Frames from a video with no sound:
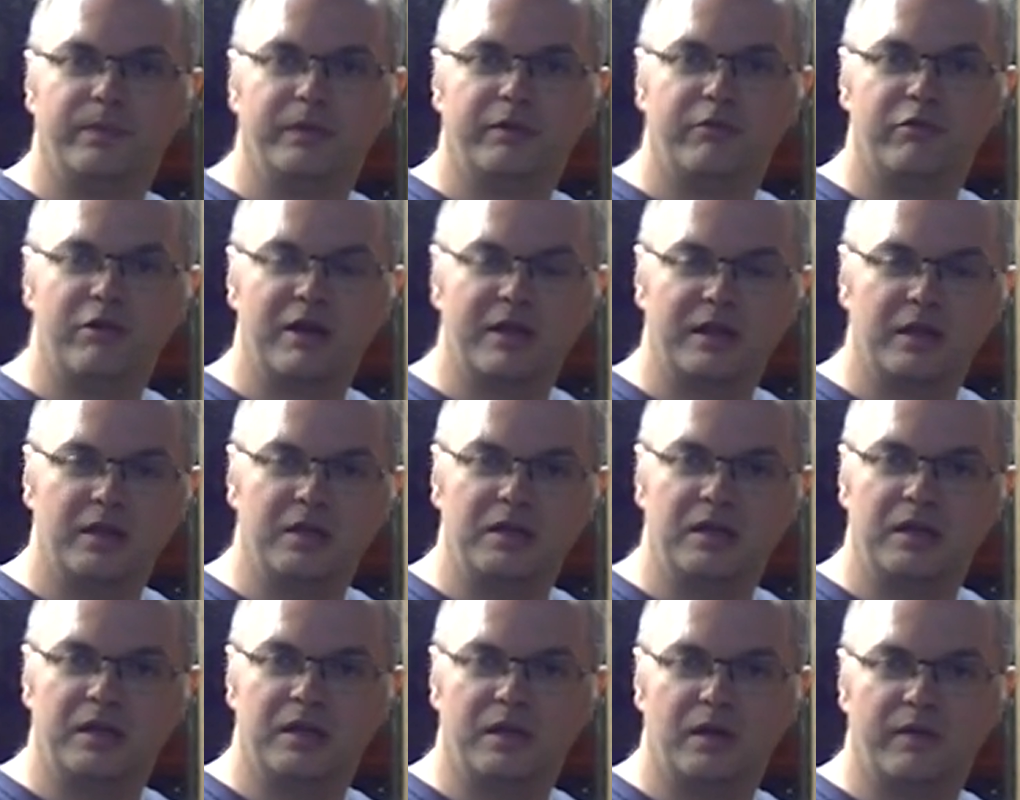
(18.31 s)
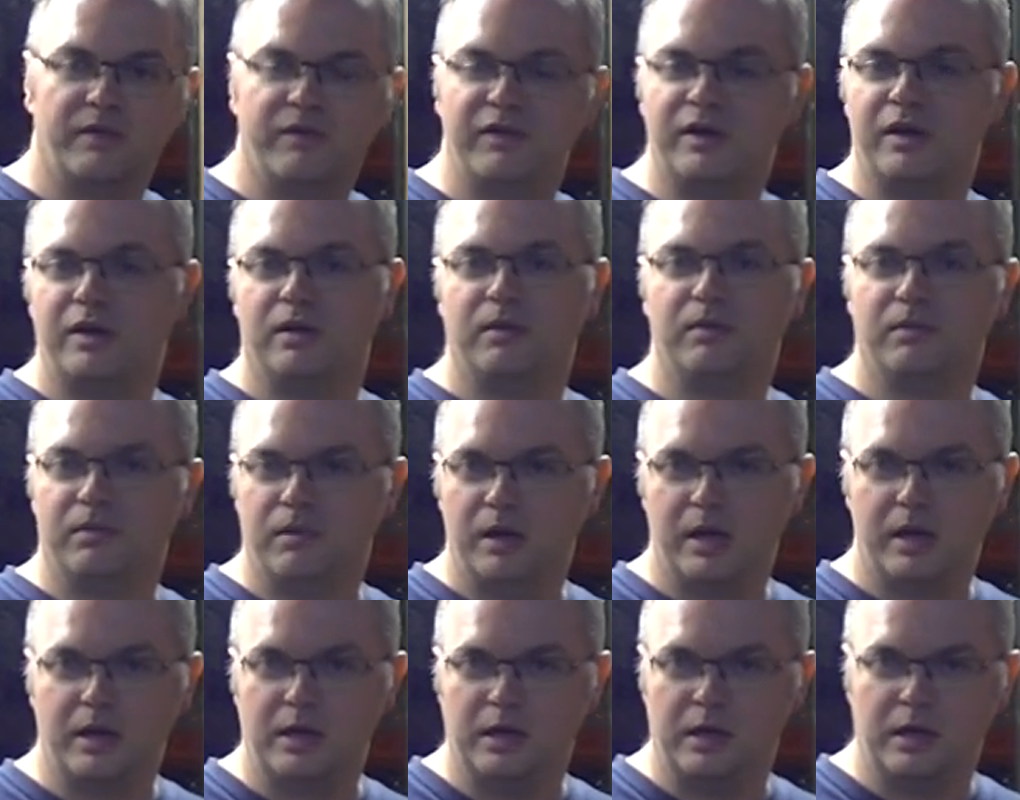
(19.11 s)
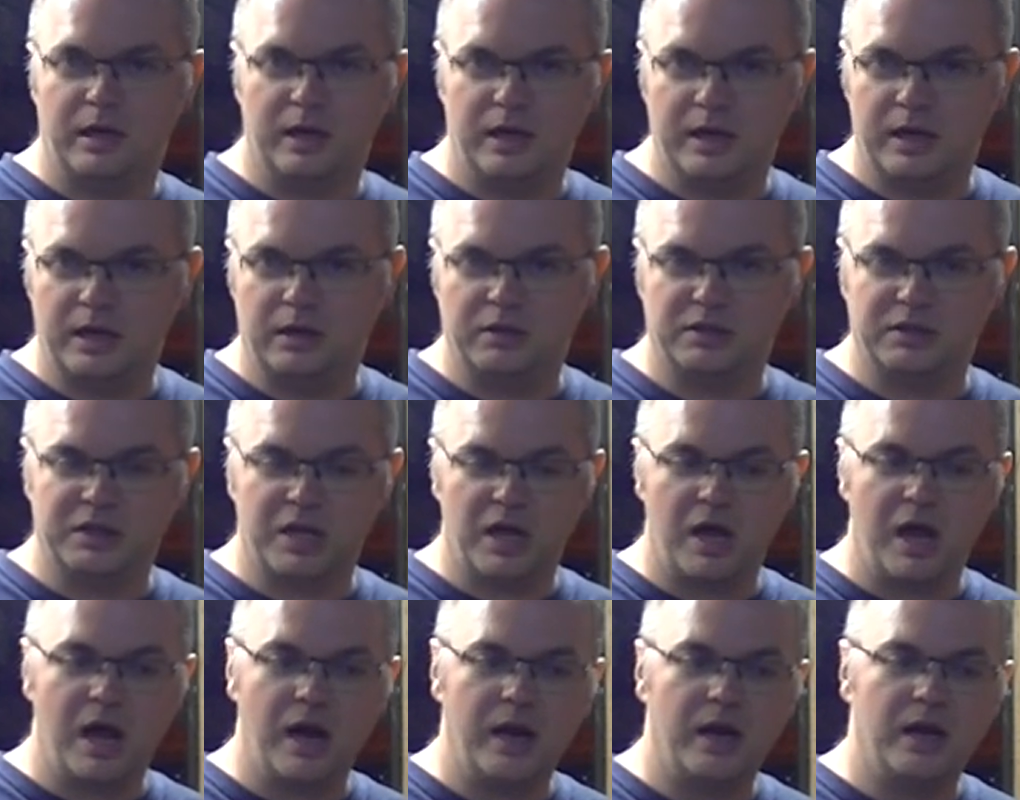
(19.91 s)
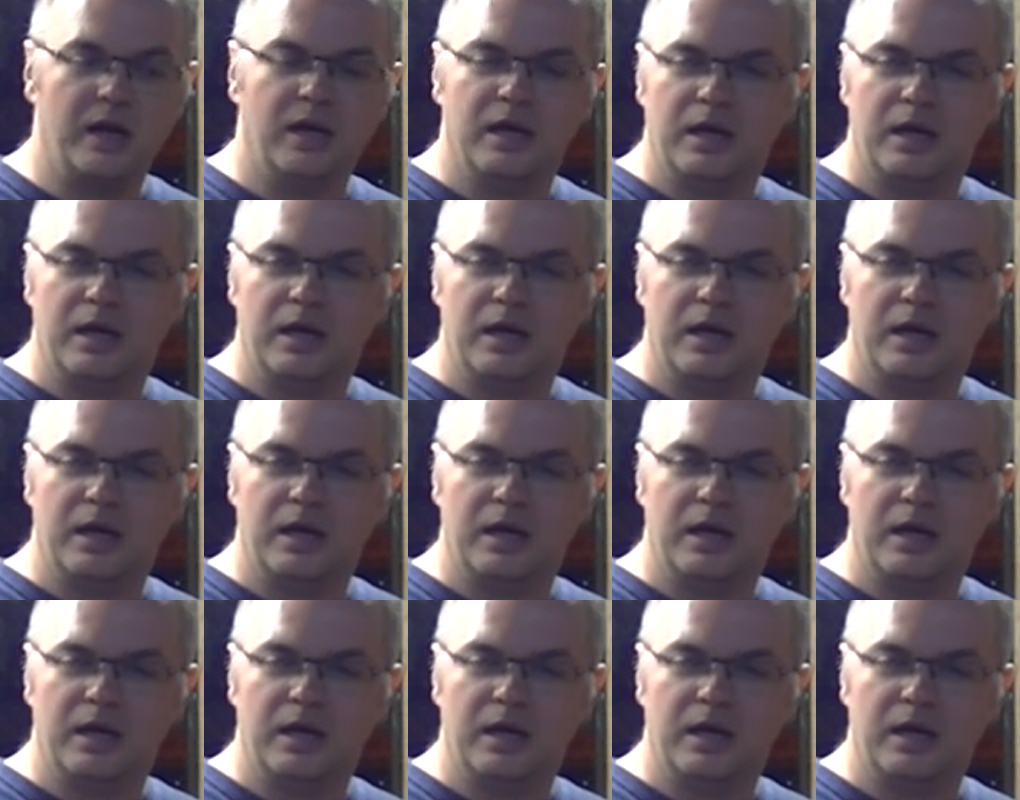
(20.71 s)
crank the tits off it and it'll start.